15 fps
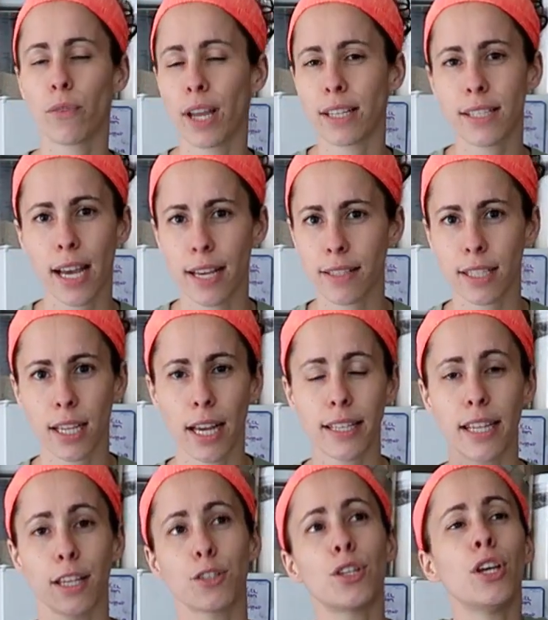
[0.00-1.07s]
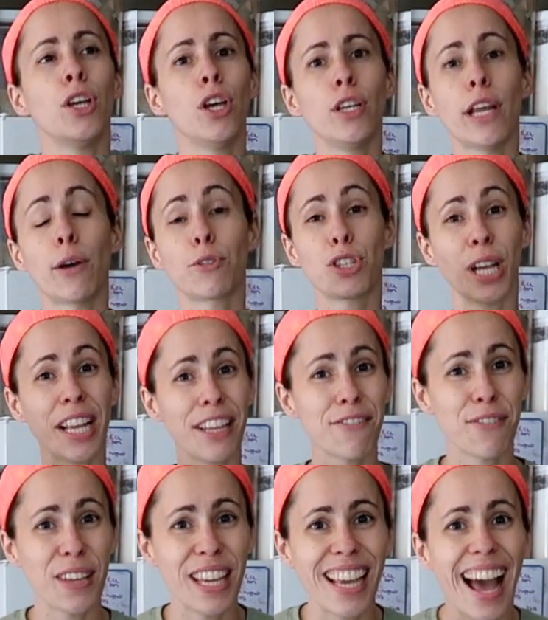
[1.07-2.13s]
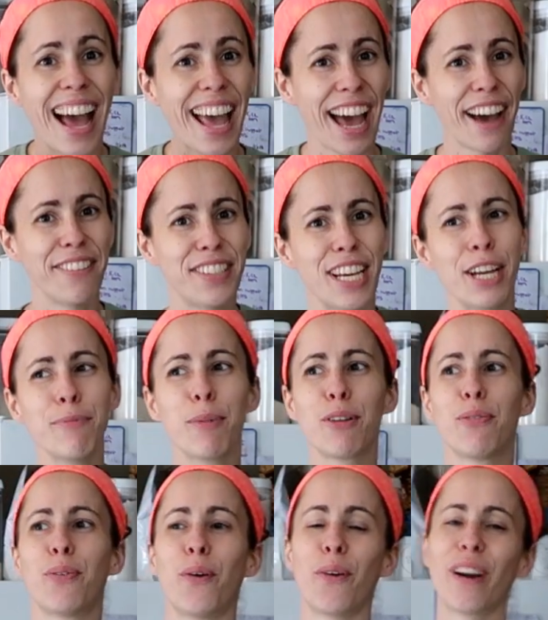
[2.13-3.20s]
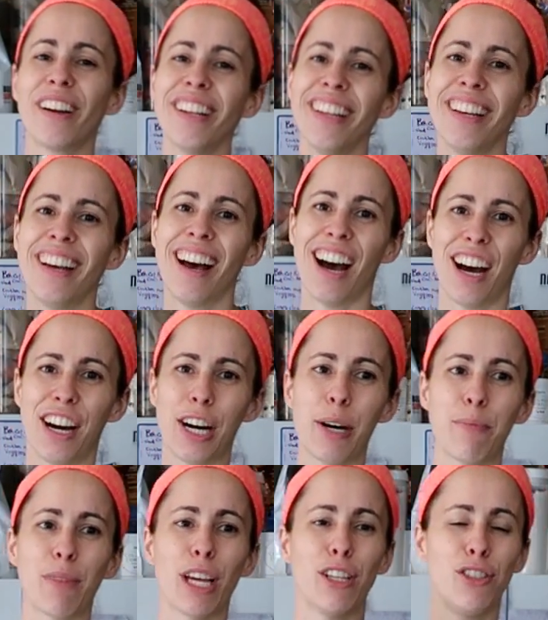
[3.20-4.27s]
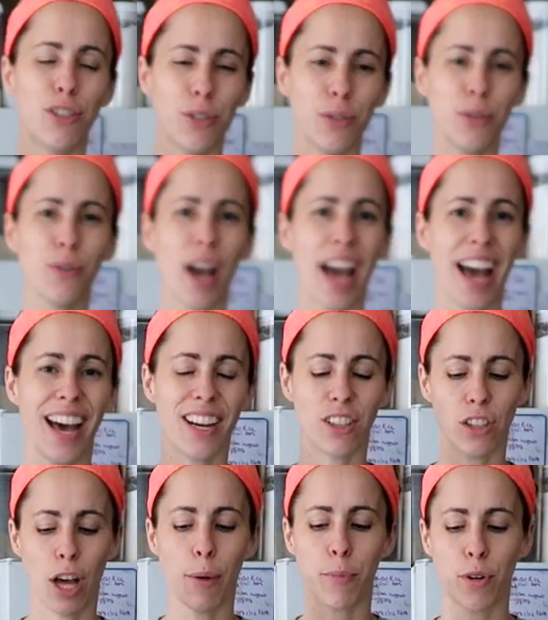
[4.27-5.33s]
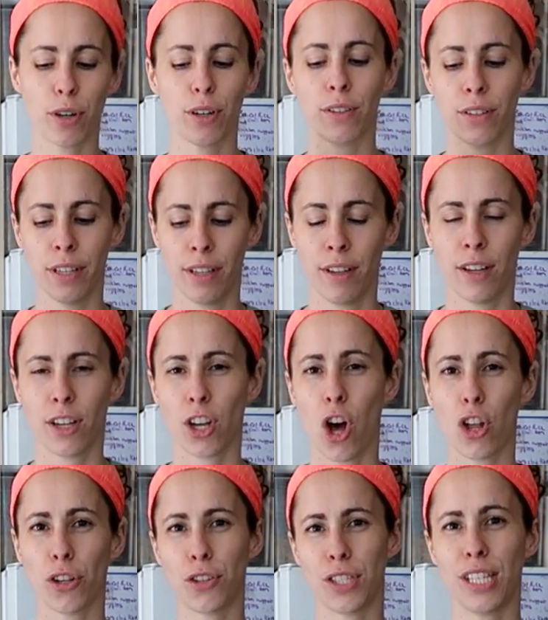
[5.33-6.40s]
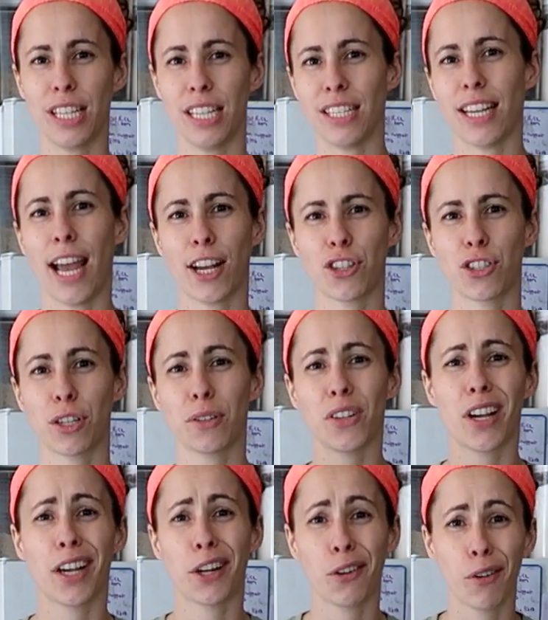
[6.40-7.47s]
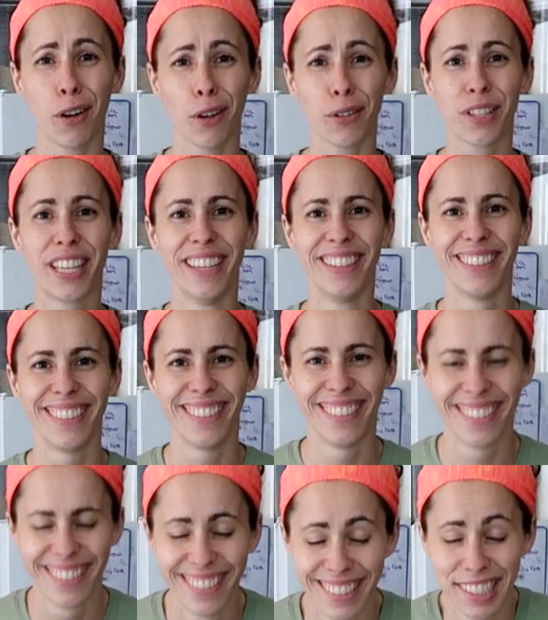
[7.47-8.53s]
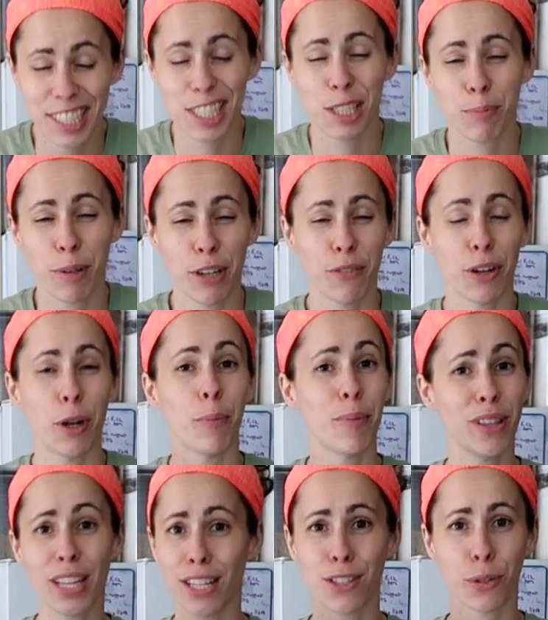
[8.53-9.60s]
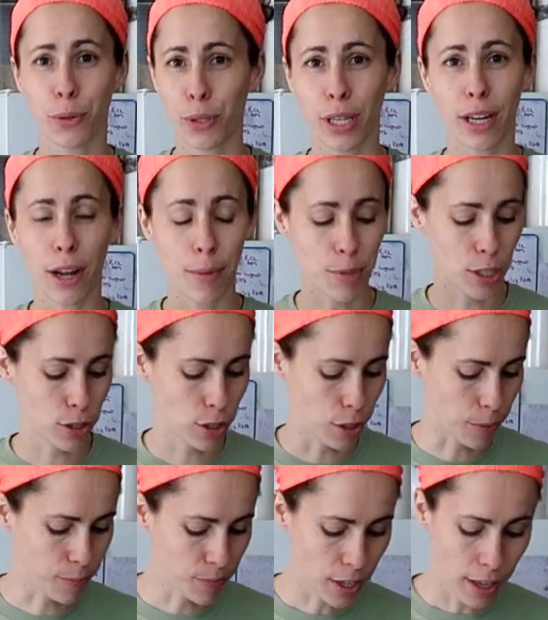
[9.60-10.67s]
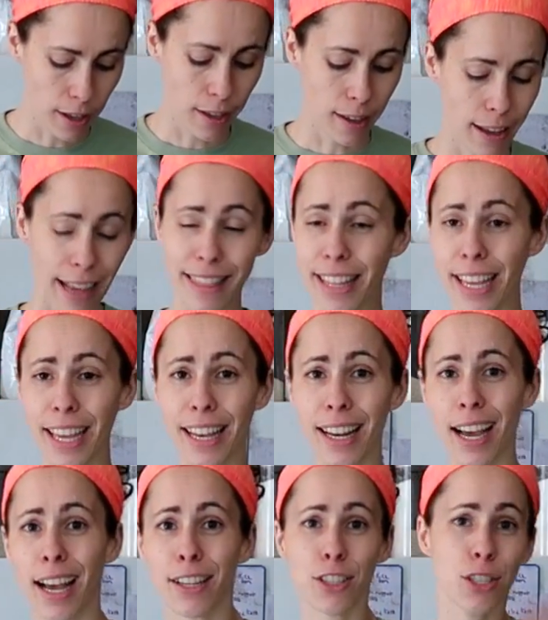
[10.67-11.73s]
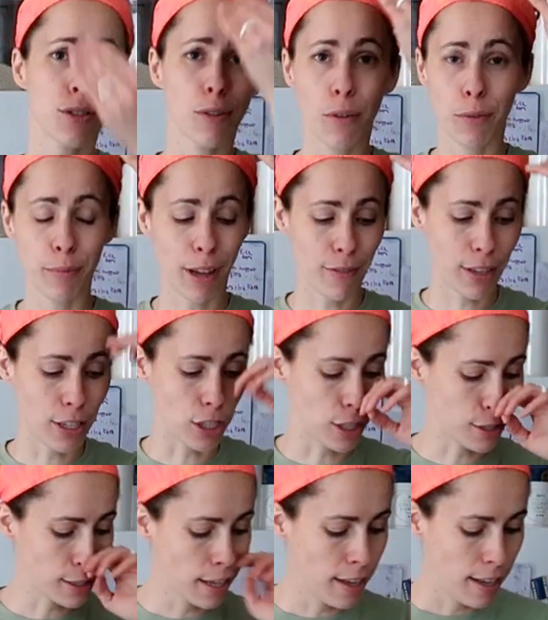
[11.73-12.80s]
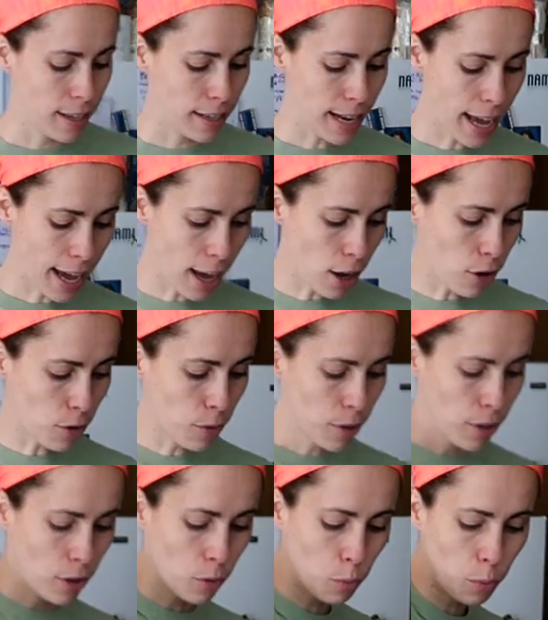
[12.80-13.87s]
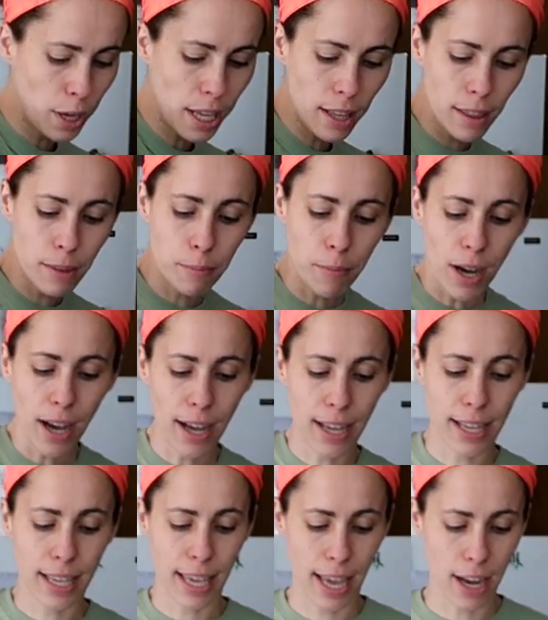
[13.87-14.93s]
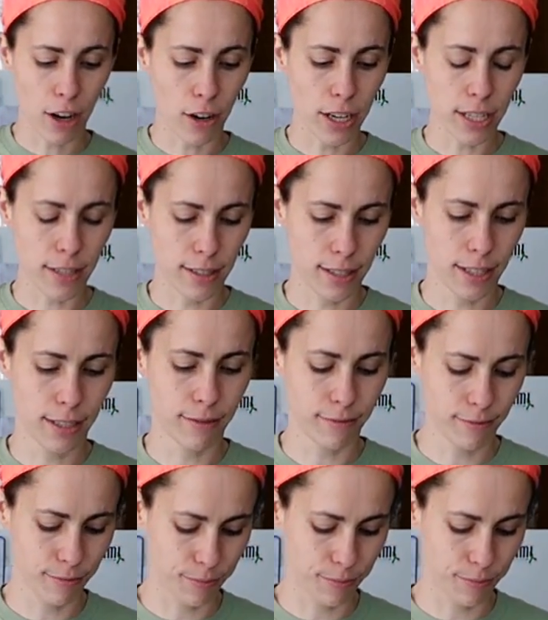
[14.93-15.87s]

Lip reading: Fantastic ideas. Now chicken feet I have done before. They do add a lot more collagen-y texture. They're kind of gross, just being real, but that's totally an option too. And then I just throw in my veggies. Now with my carrots,